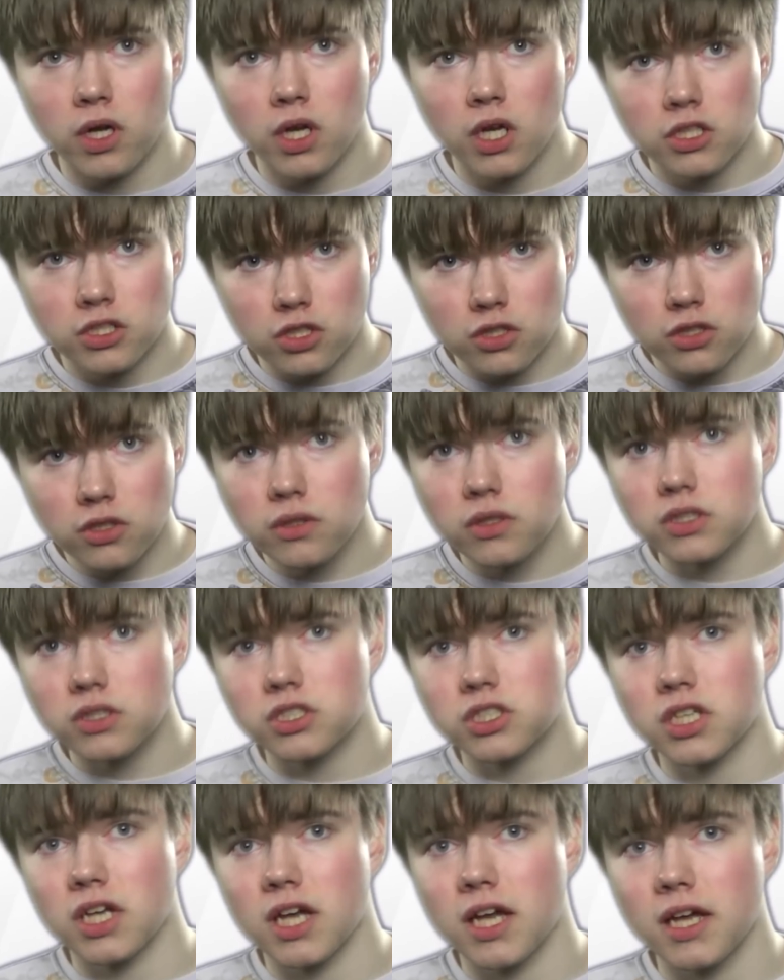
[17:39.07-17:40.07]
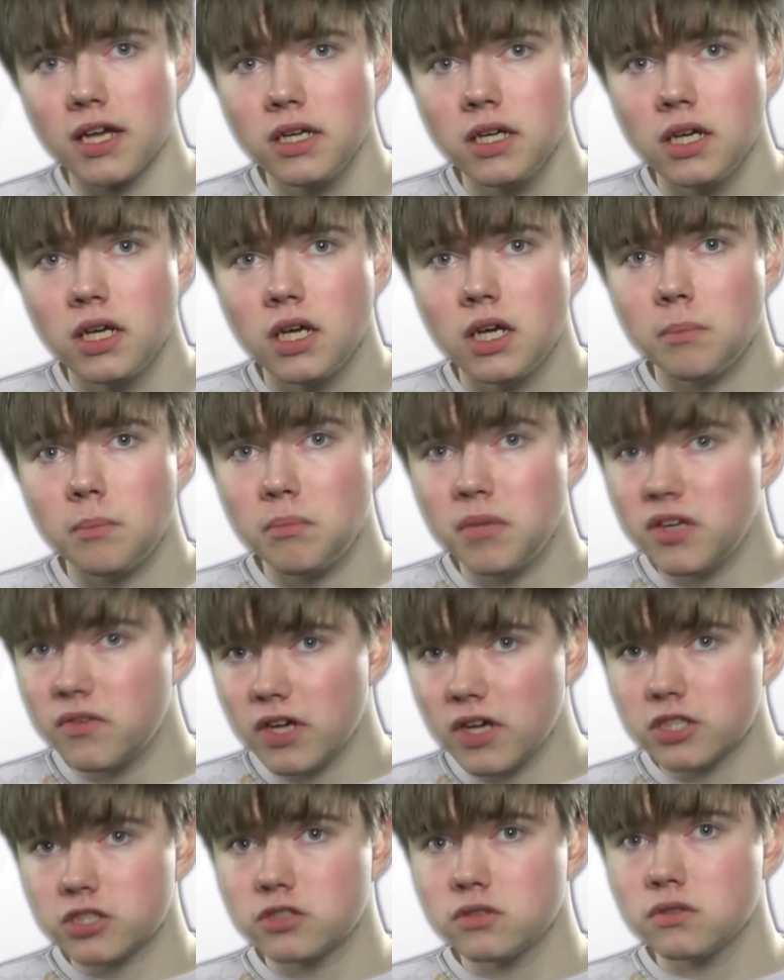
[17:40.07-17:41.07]
So you could say, Mi
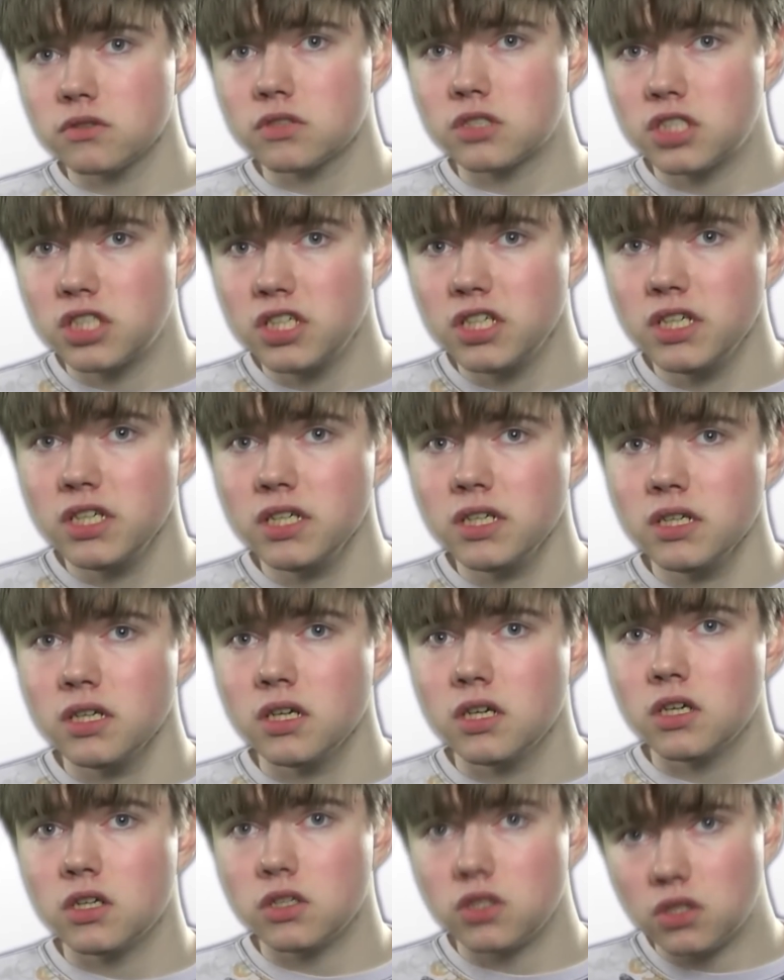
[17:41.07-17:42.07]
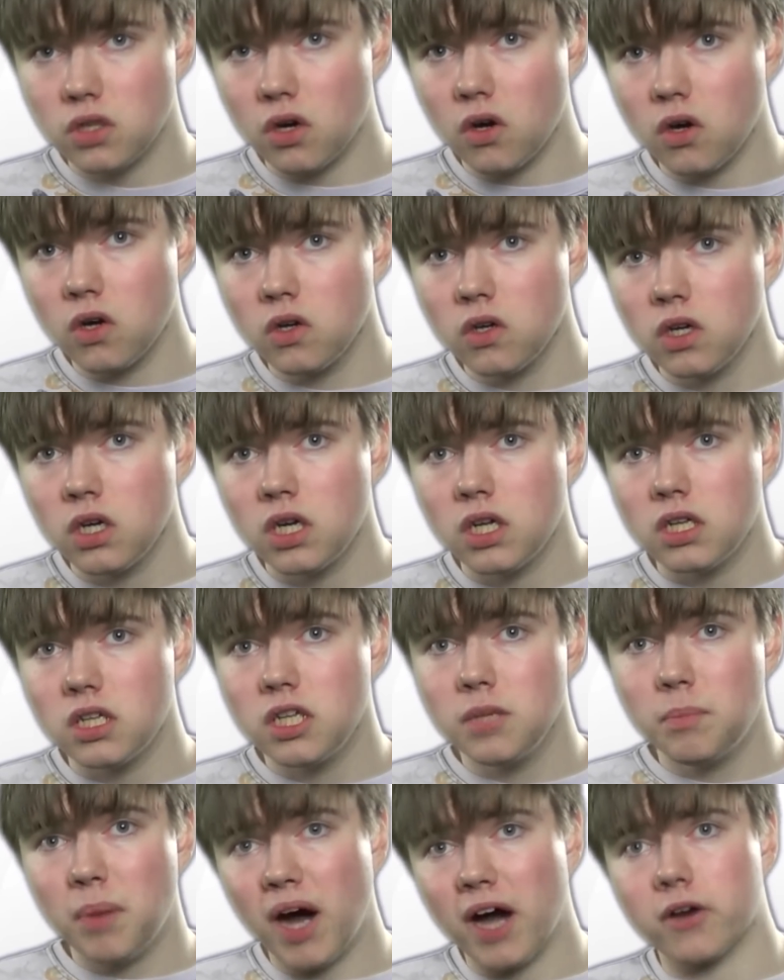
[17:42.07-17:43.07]
Vishnu ti do
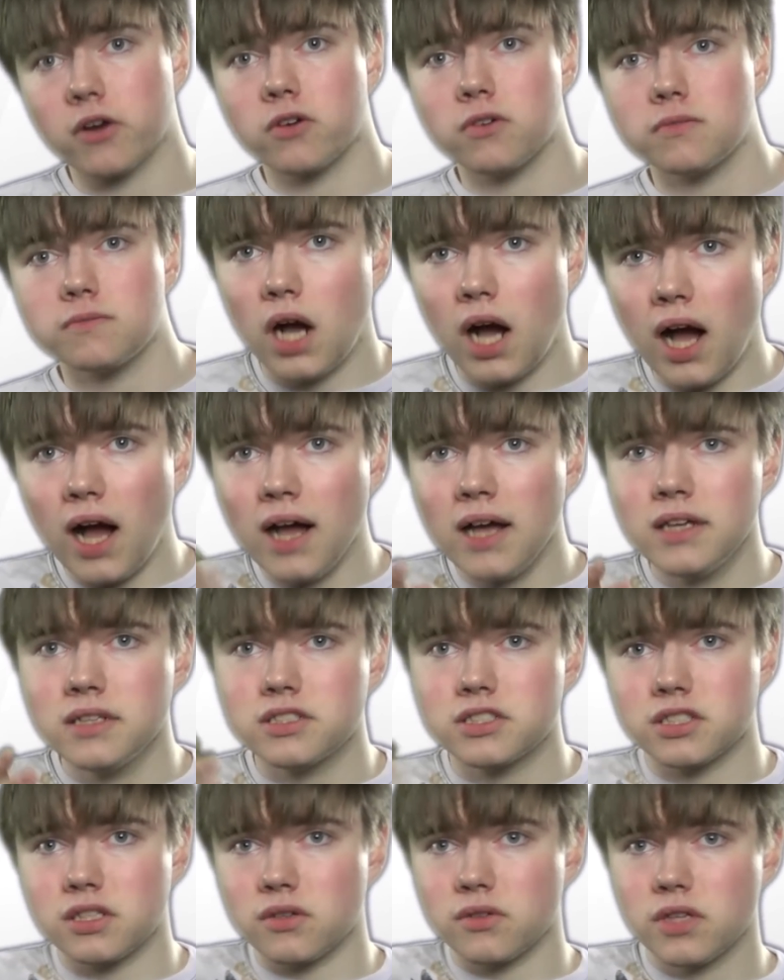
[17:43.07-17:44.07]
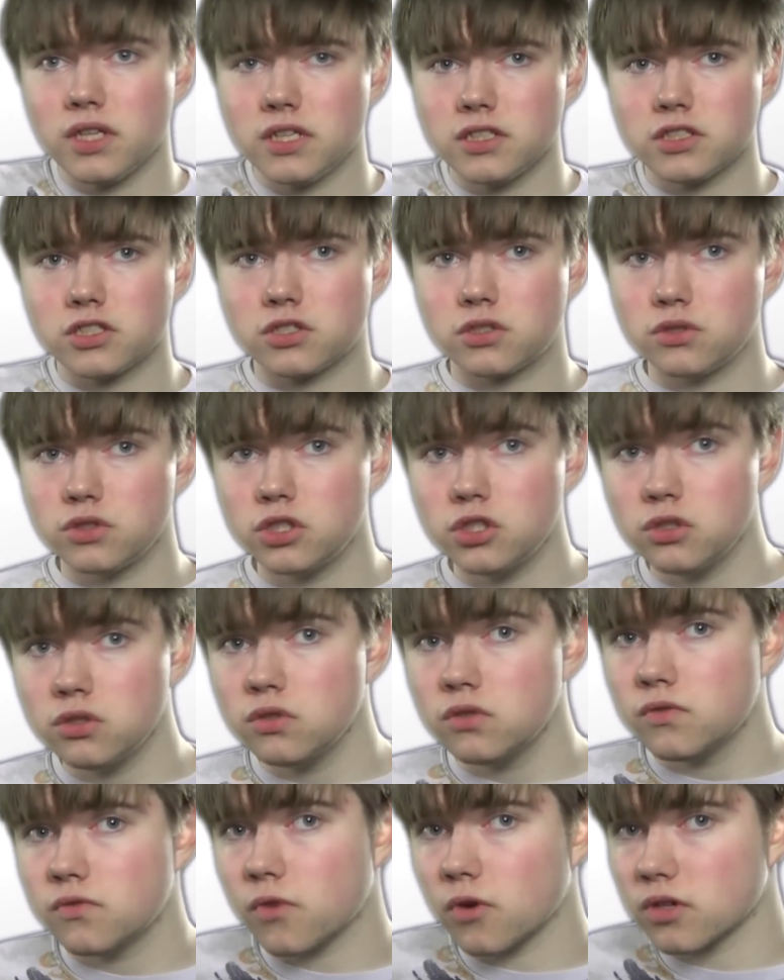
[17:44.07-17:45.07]
lipano. I sell this to you
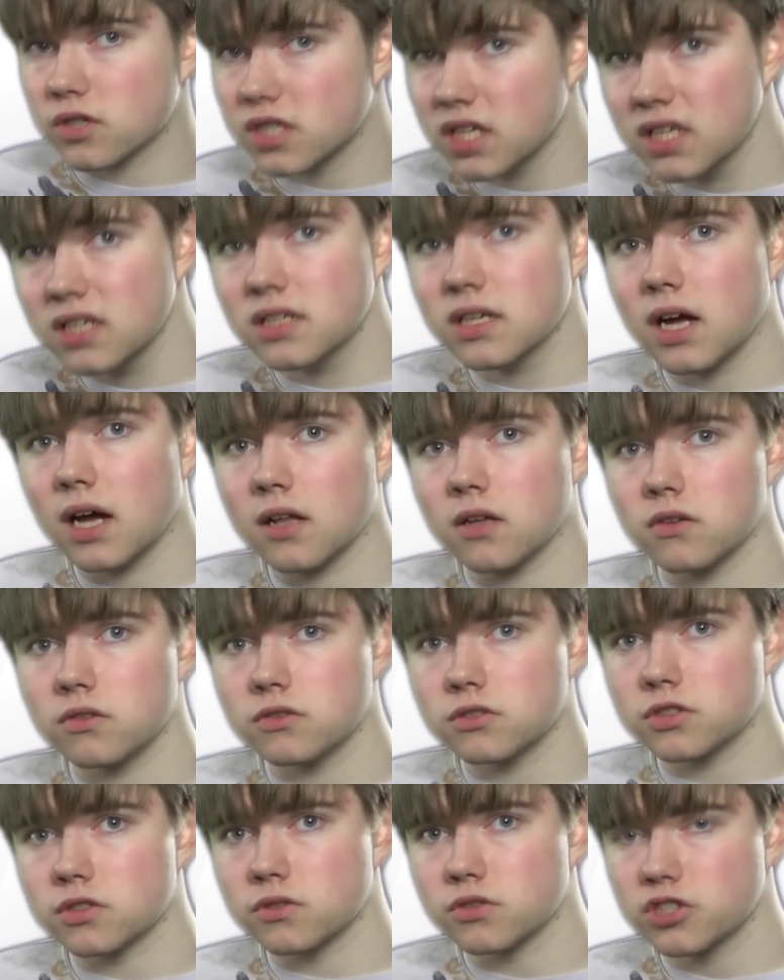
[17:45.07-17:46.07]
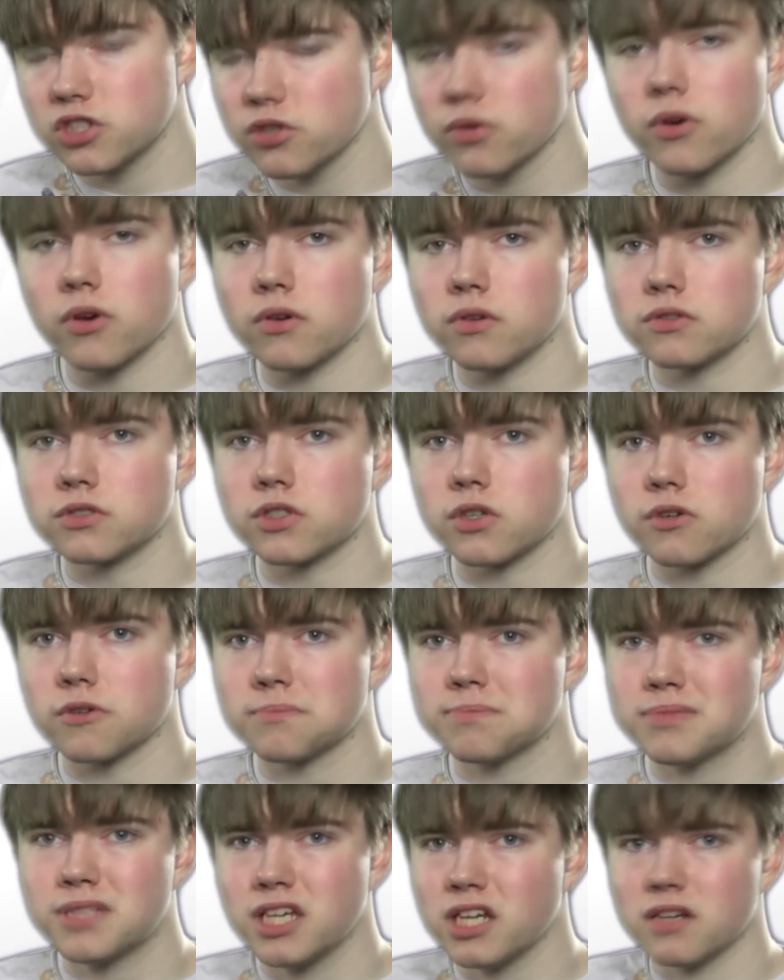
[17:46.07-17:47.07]
for $10 or euros or
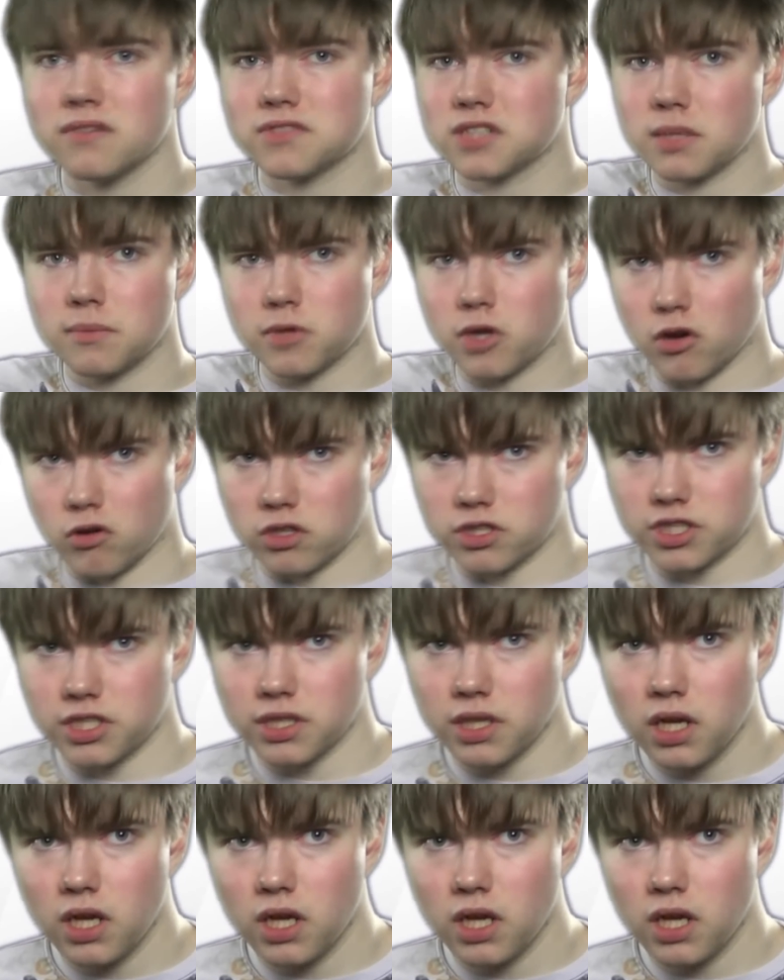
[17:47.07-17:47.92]
10 of some currency.